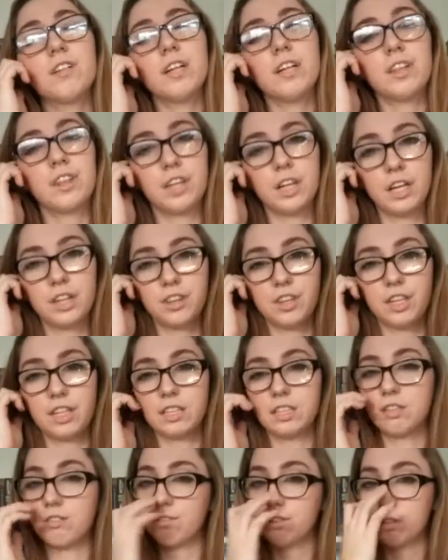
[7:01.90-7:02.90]
really think
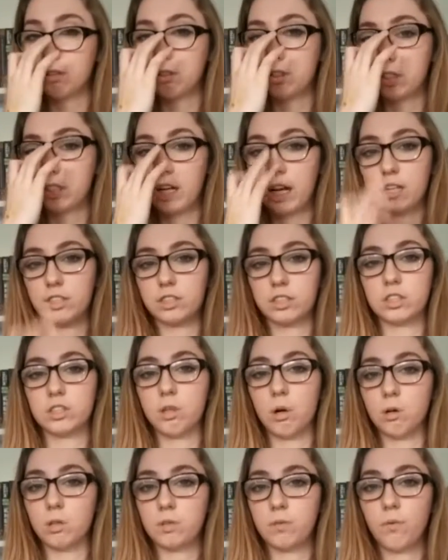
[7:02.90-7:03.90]
things through. She kind of just
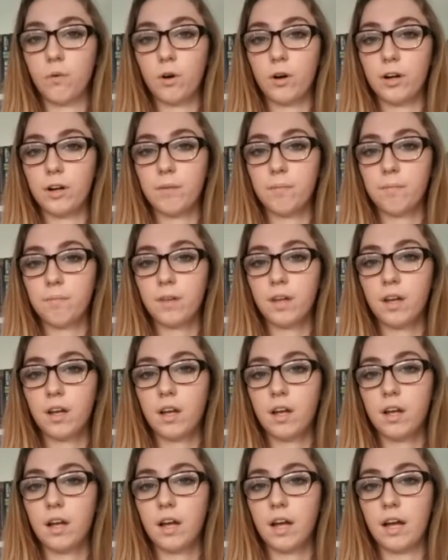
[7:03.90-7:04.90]
goes for it.
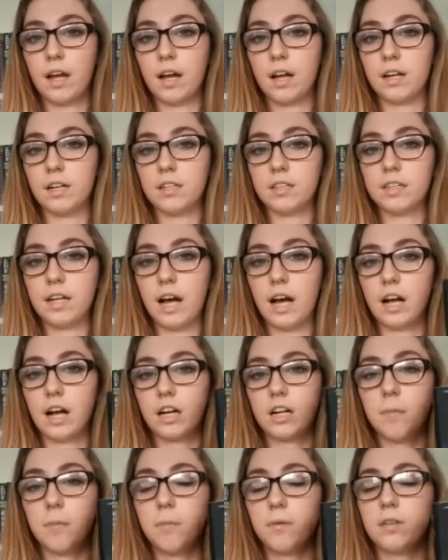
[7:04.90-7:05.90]
And yeah,
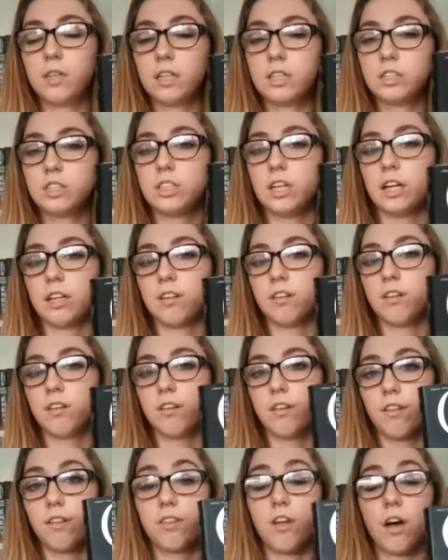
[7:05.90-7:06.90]
a couple of things she had
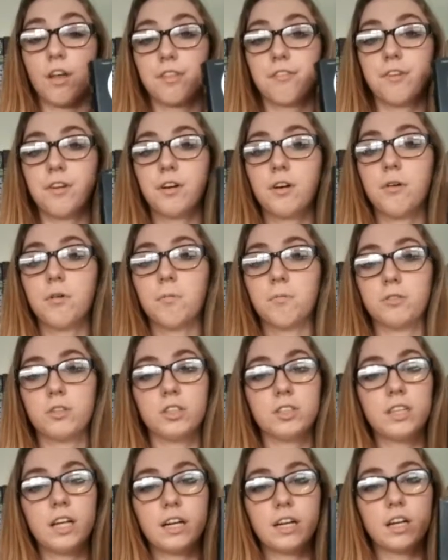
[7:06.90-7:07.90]
thought through.
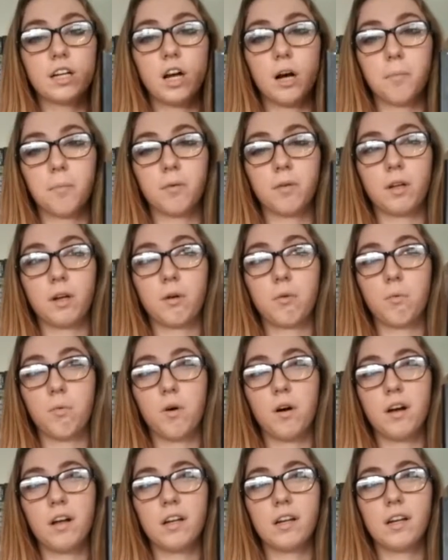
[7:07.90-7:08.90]
Just like a couple, like
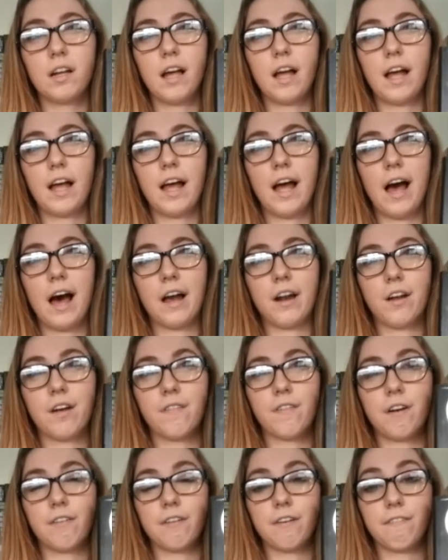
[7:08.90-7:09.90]
one out
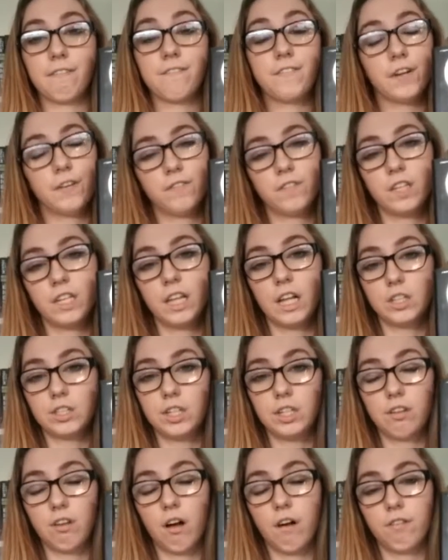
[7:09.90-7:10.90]
of every 50 that
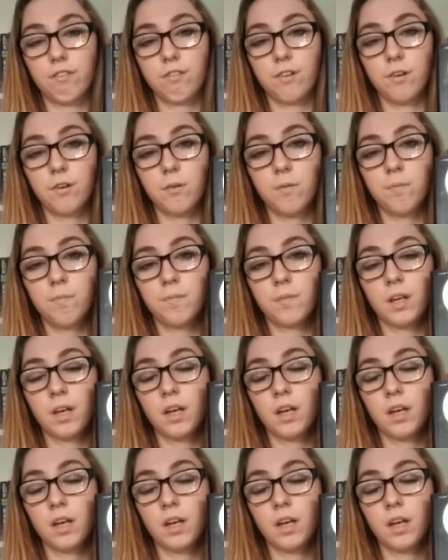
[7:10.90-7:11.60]
she thought through.